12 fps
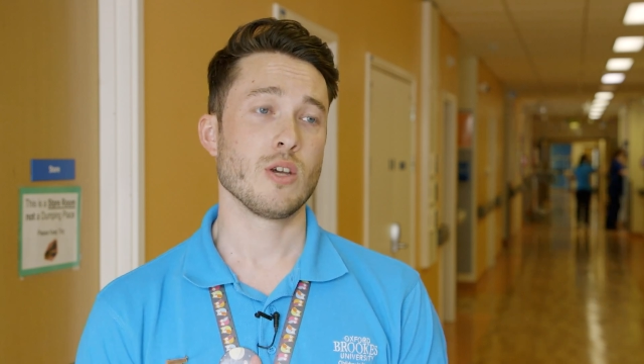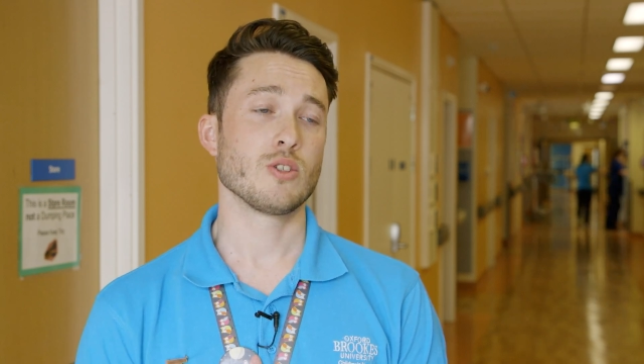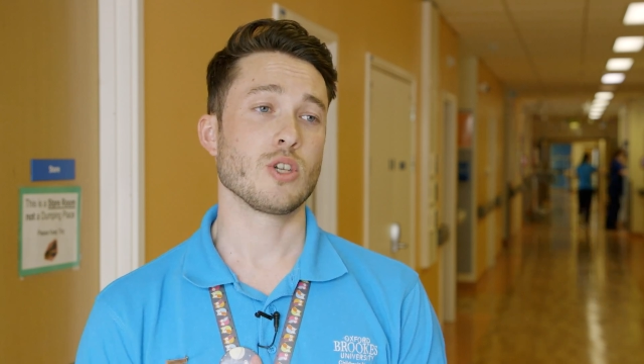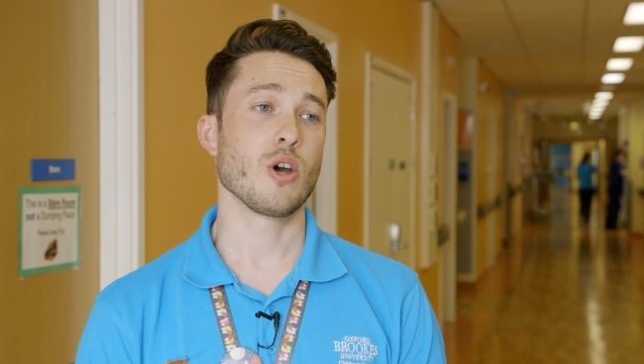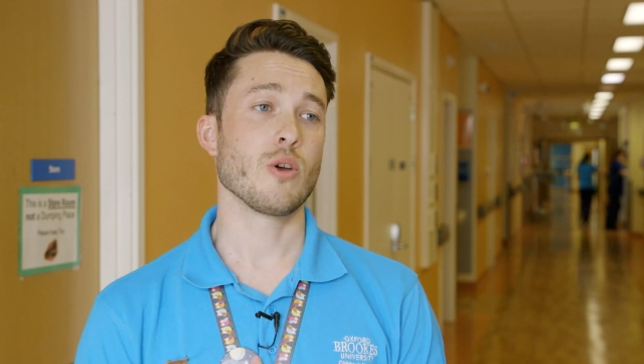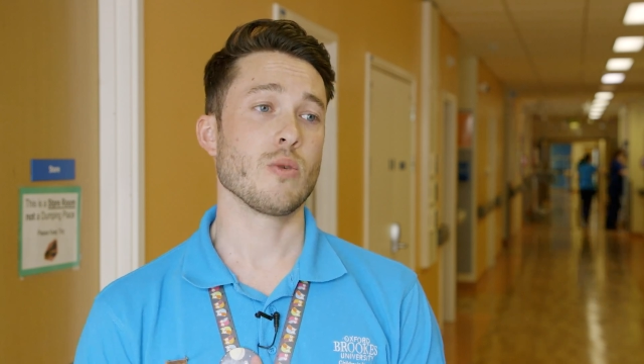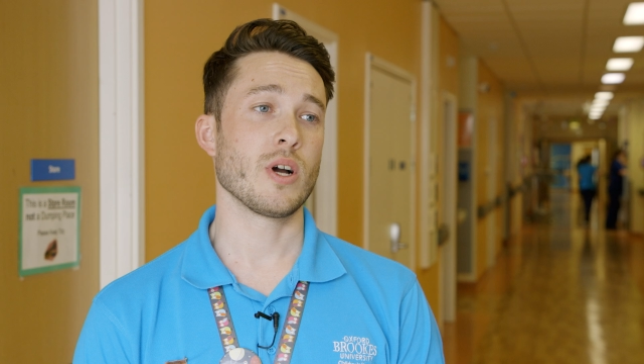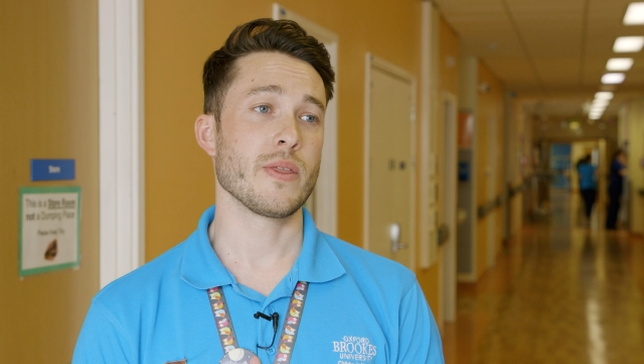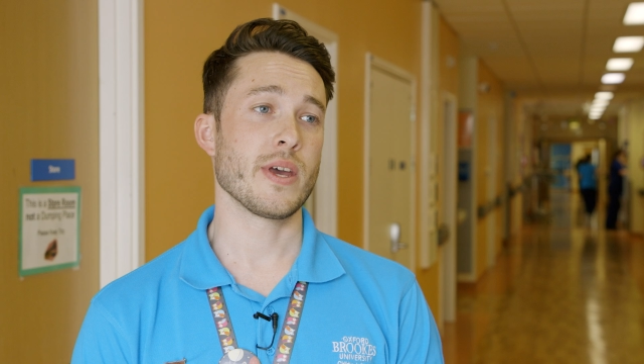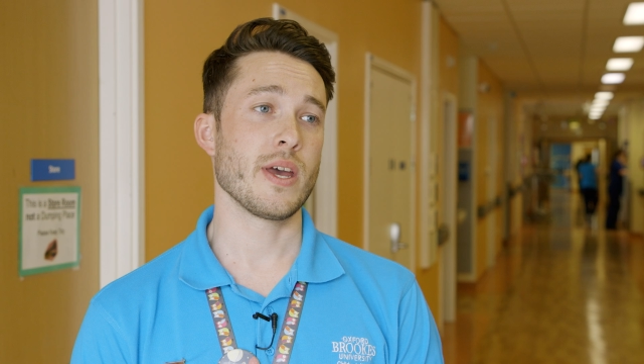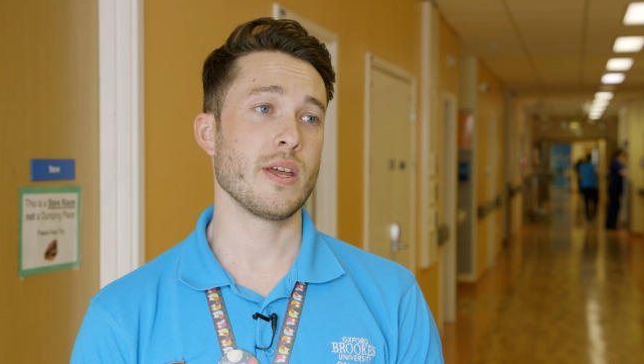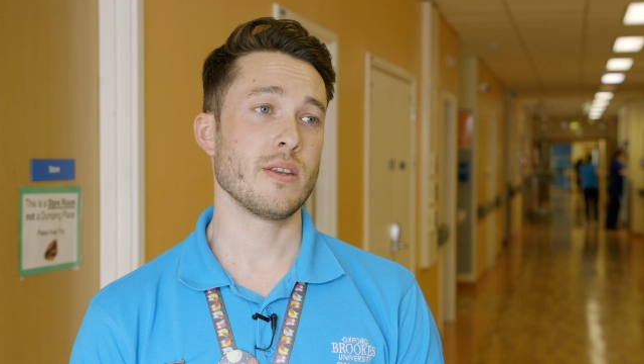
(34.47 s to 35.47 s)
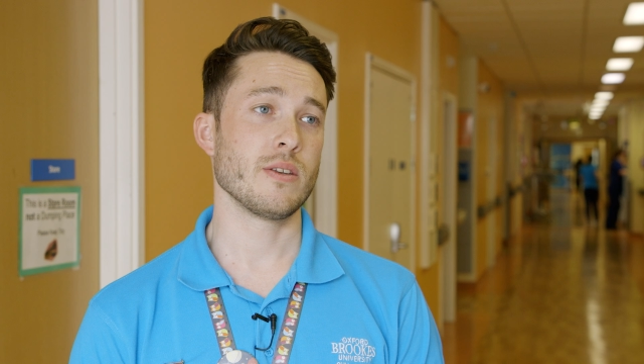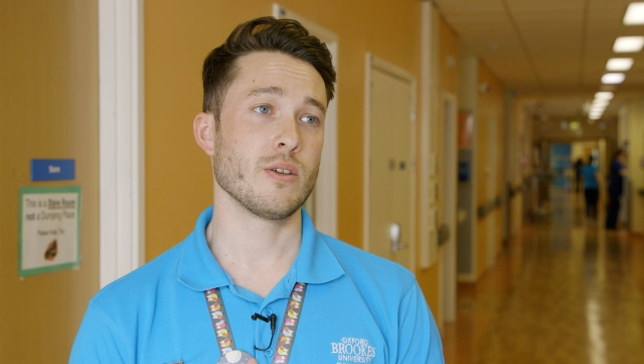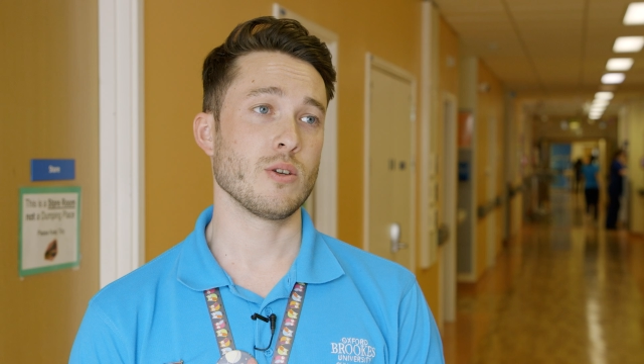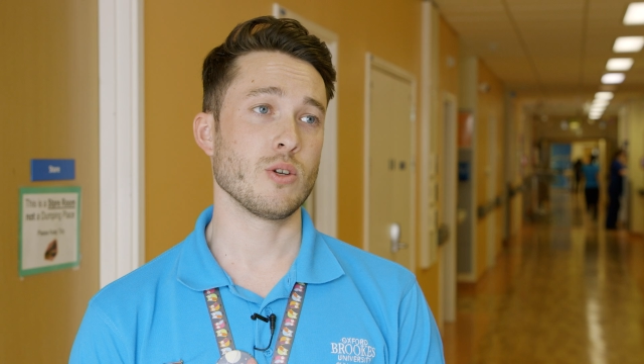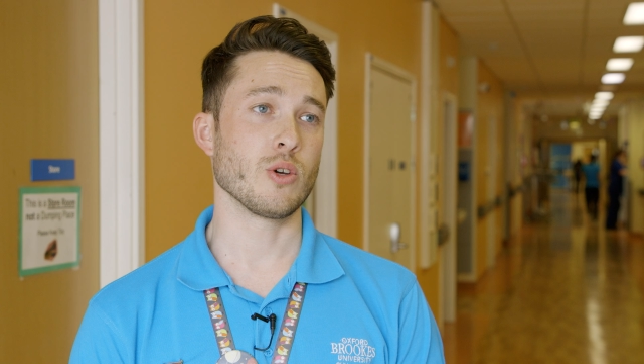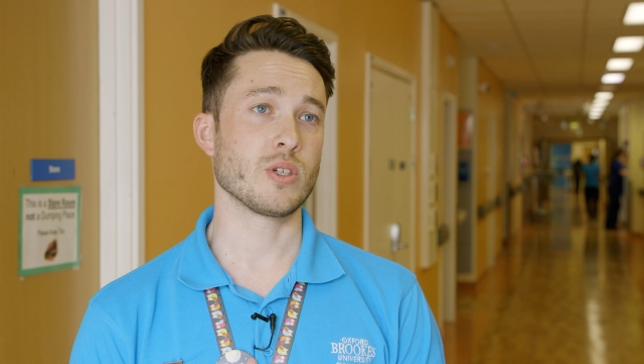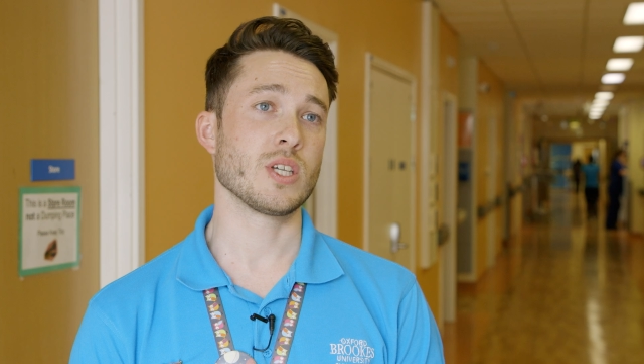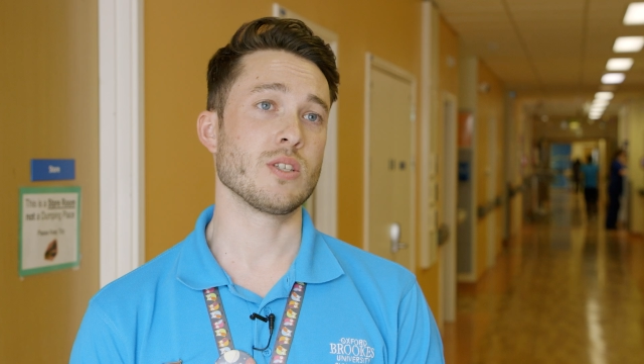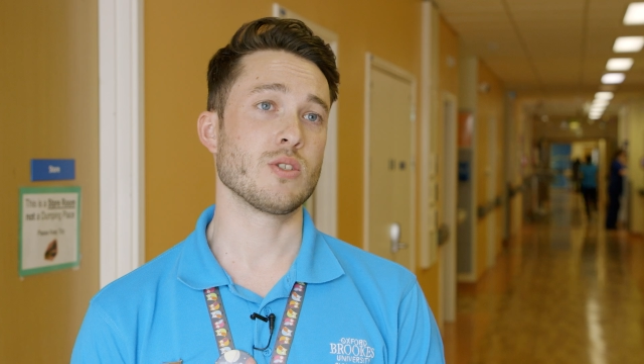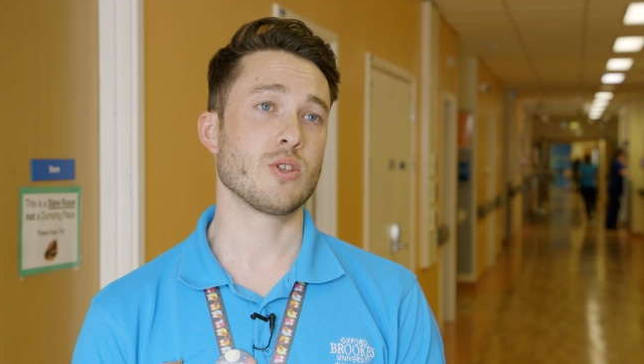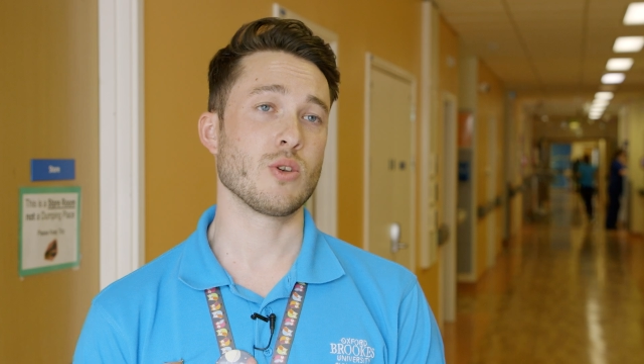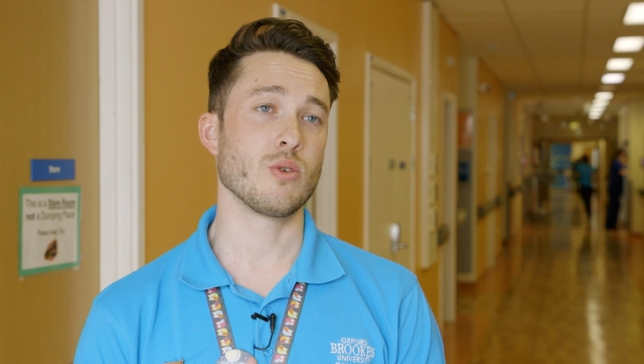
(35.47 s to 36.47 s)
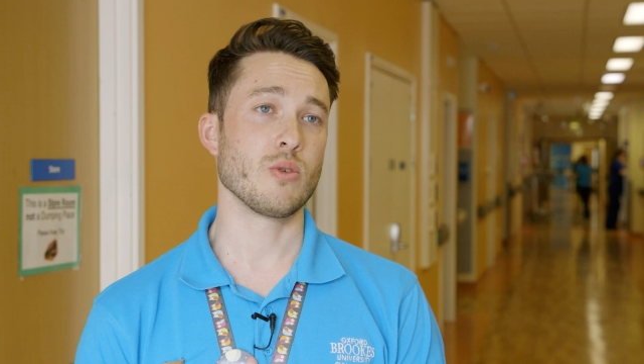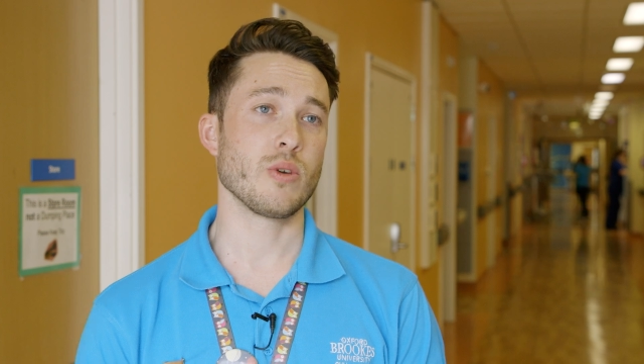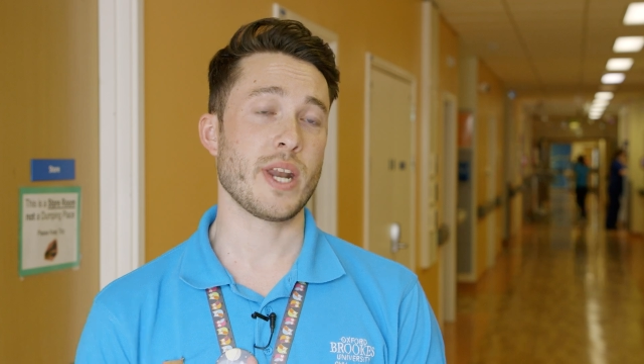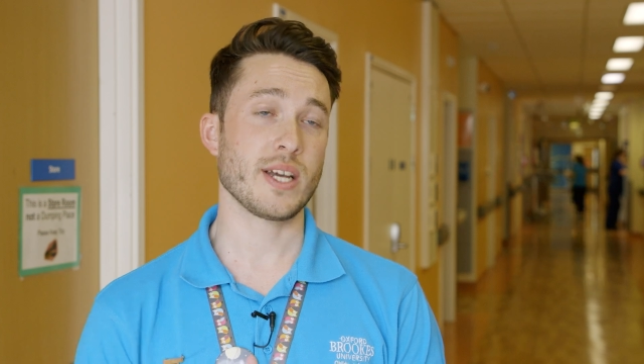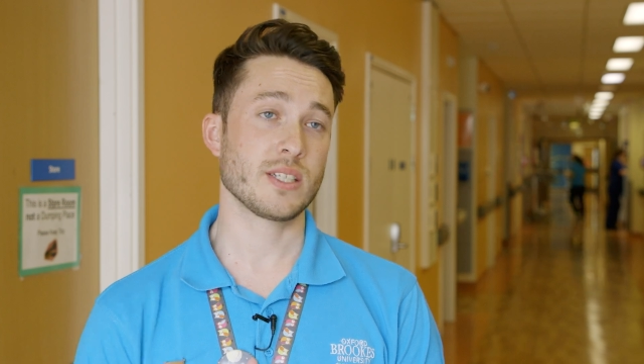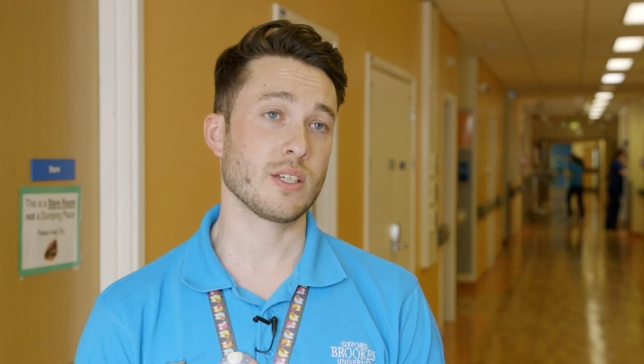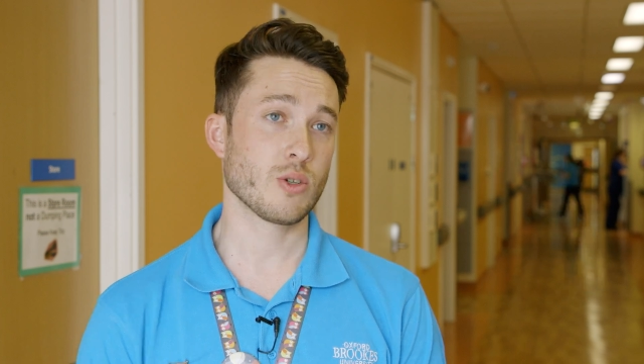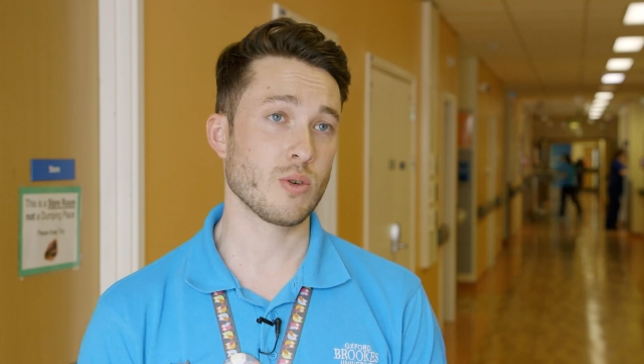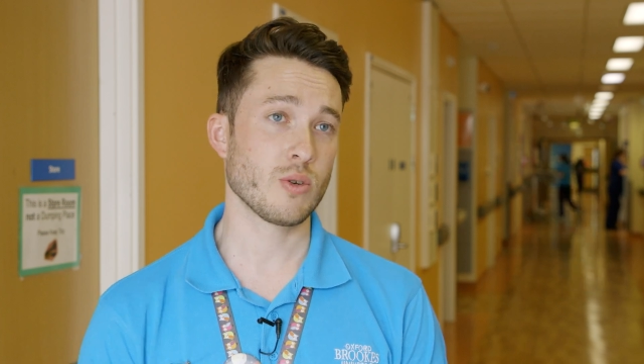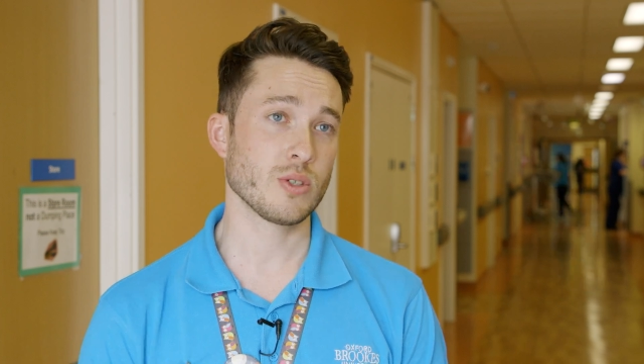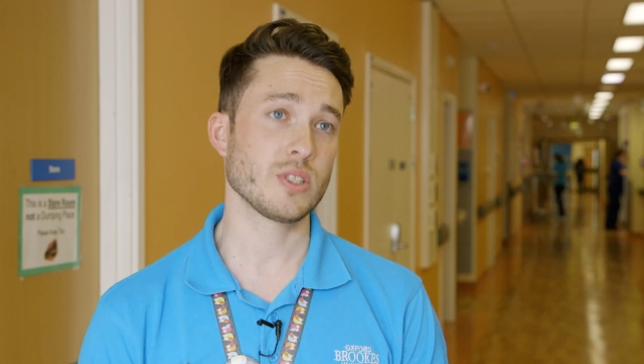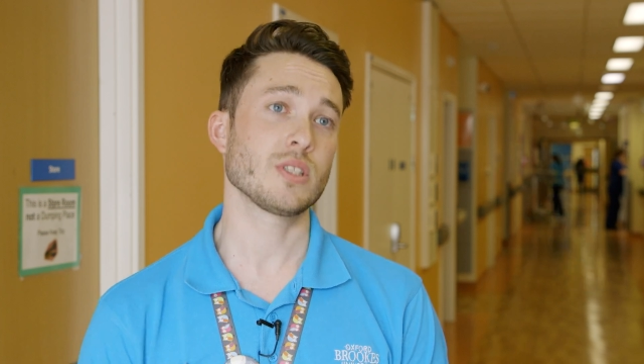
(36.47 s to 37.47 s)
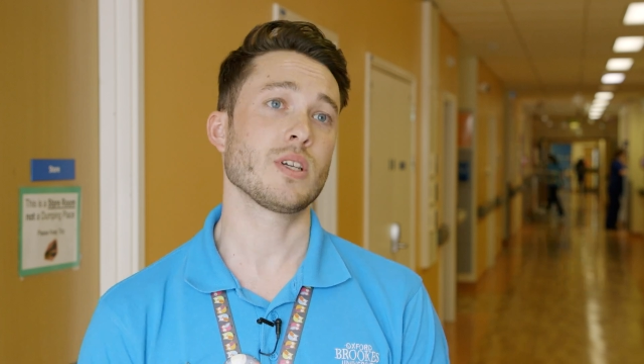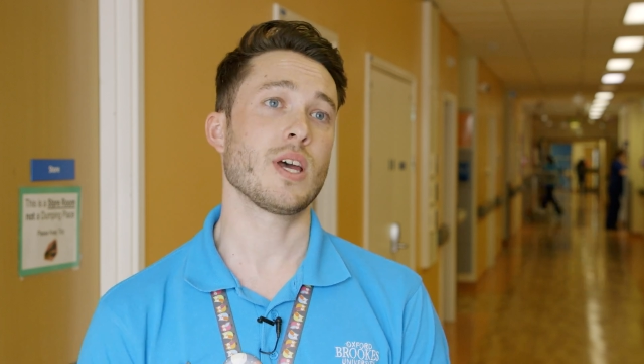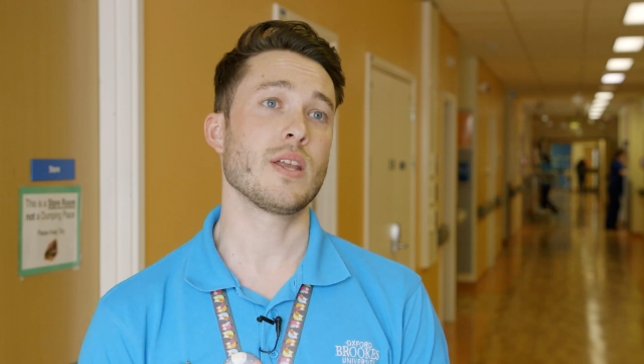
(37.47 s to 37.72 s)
So I then looked into an access course,